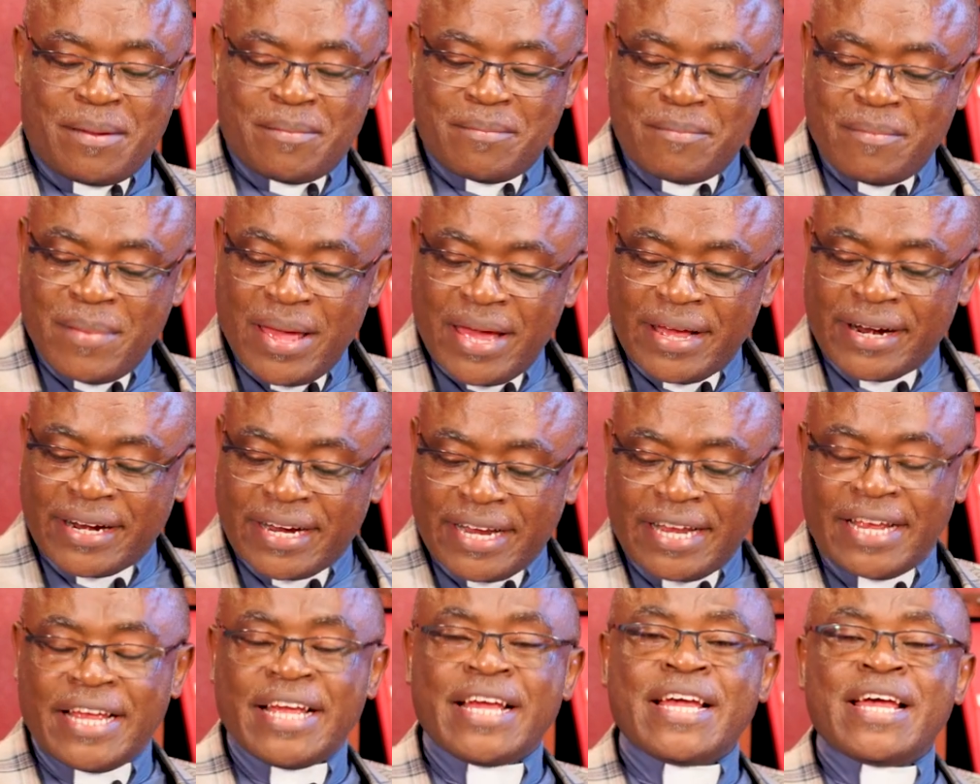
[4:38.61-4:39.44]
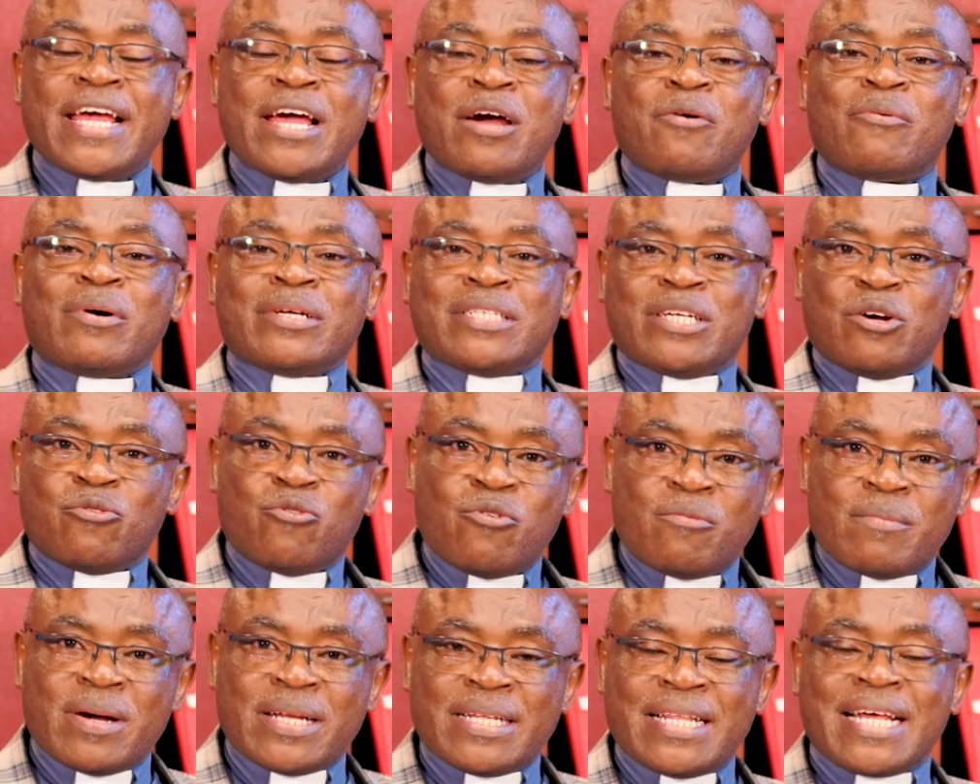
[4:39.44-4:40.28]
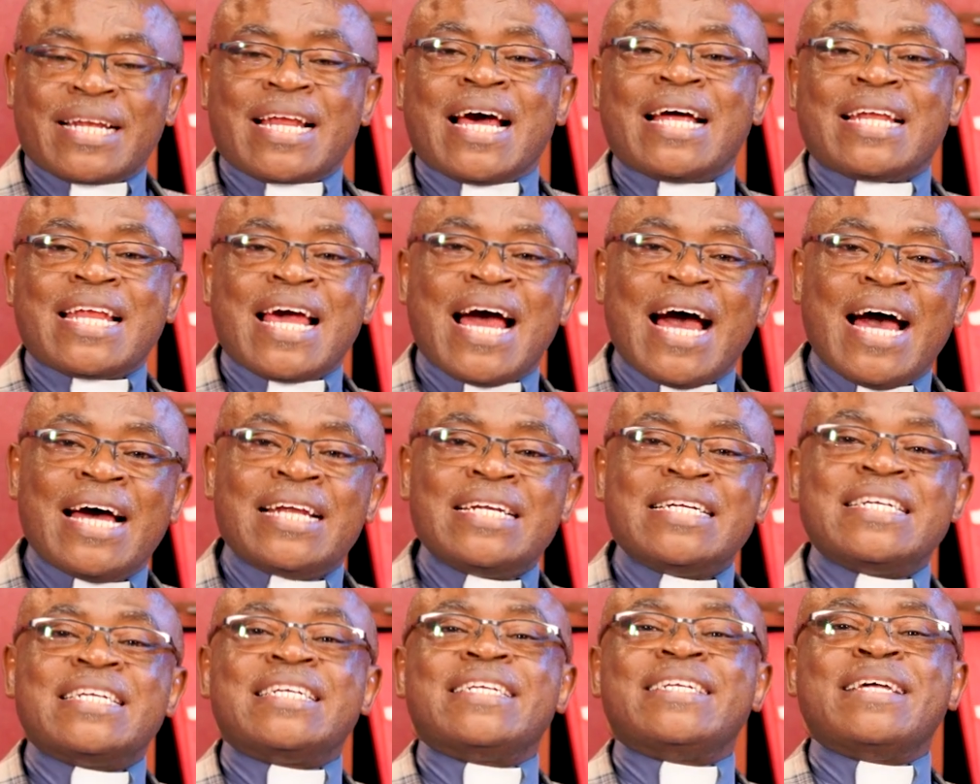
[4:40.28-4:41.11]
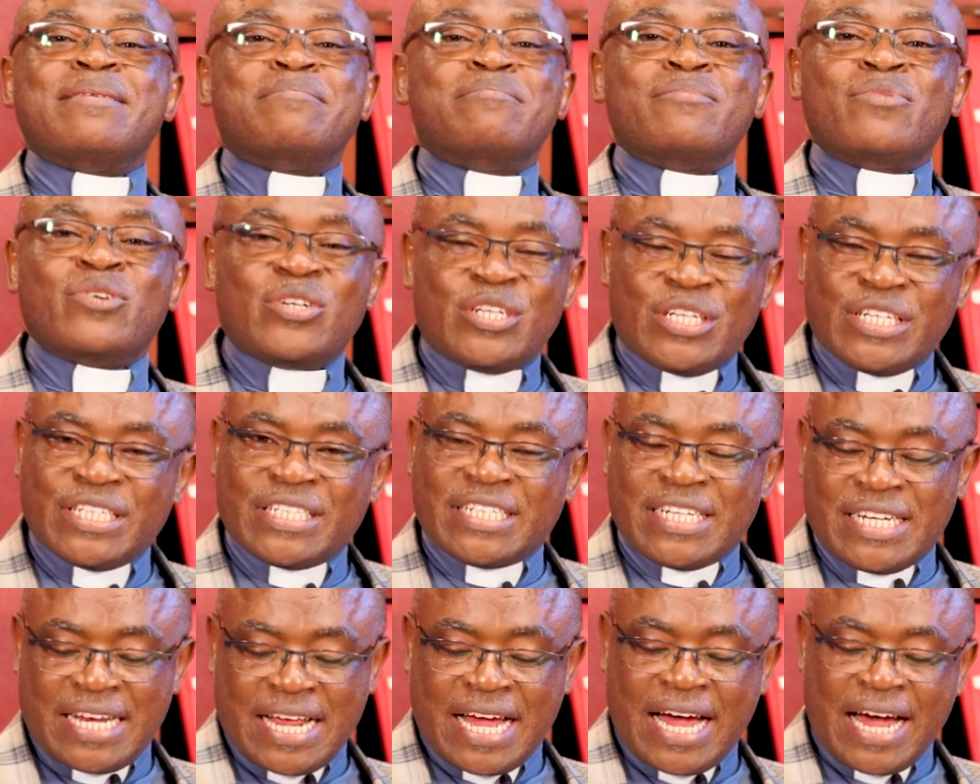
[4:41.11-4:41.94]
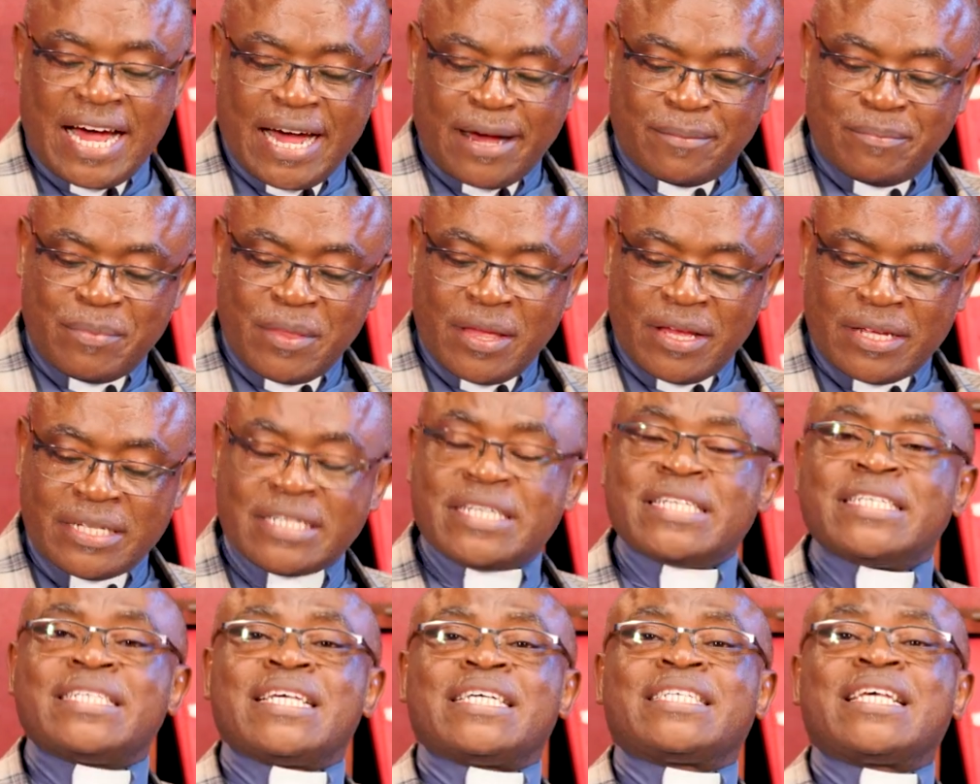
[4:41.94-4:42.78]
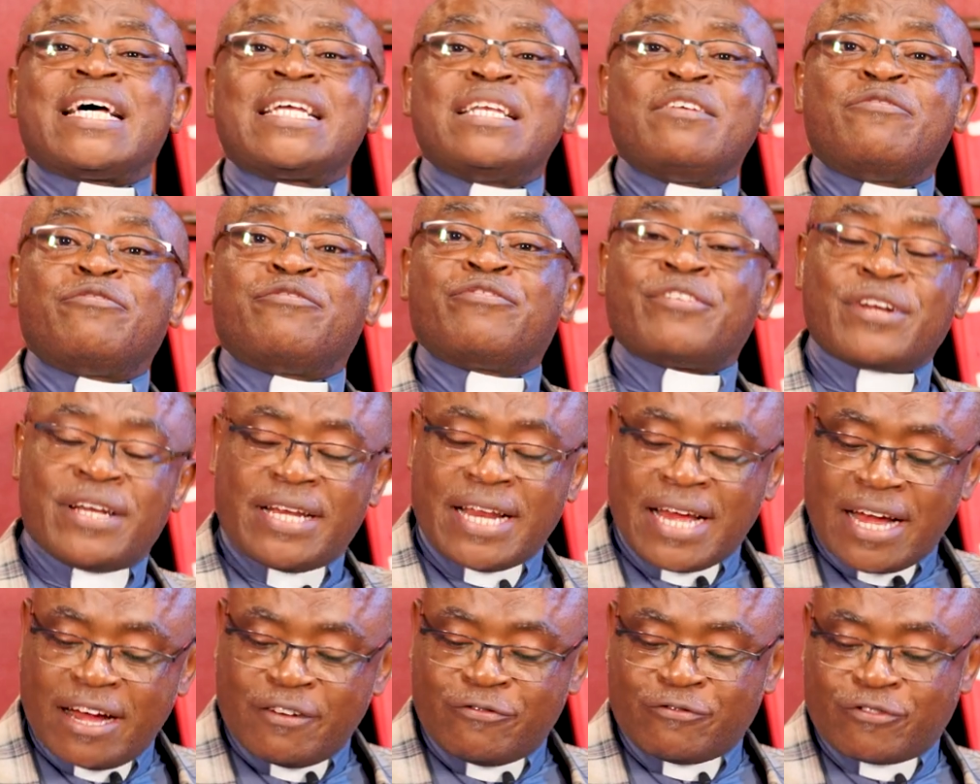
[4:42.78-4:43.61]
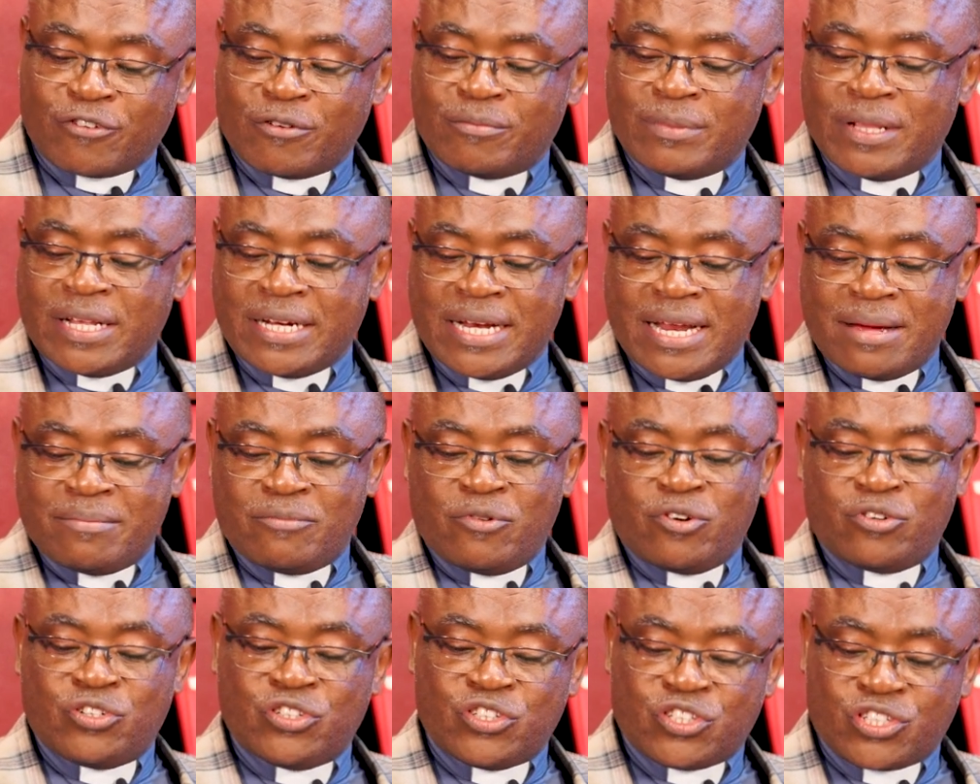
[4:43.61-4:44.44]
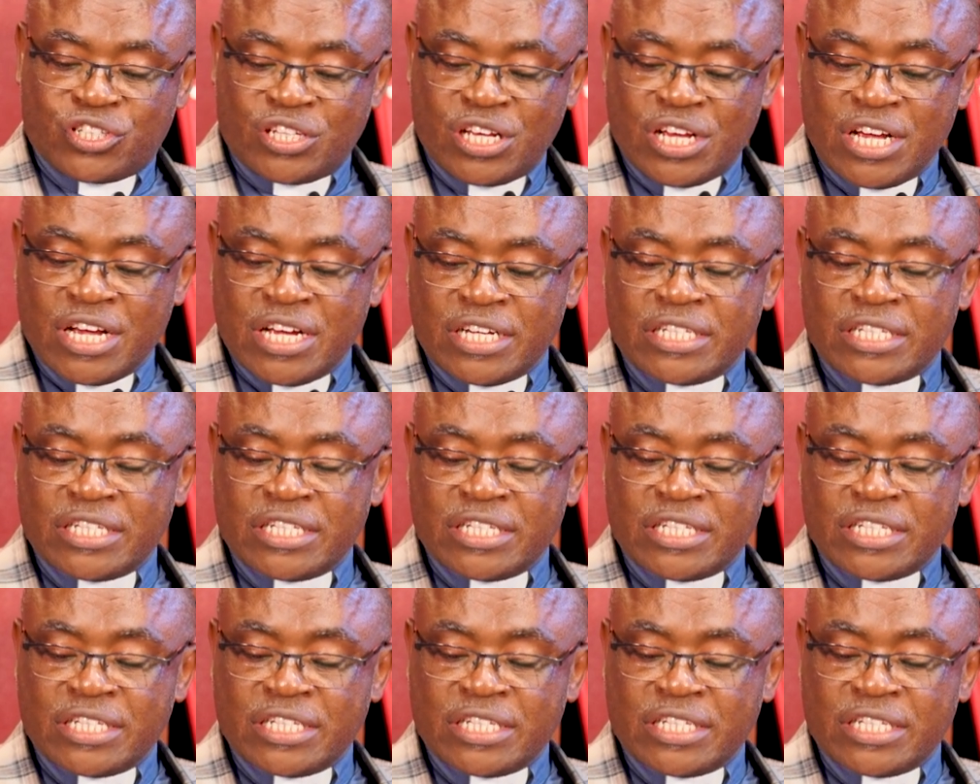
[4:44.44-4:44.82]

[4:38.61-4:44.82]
Mary was a woman that had had demons in her. Jesus had freed her from the demons.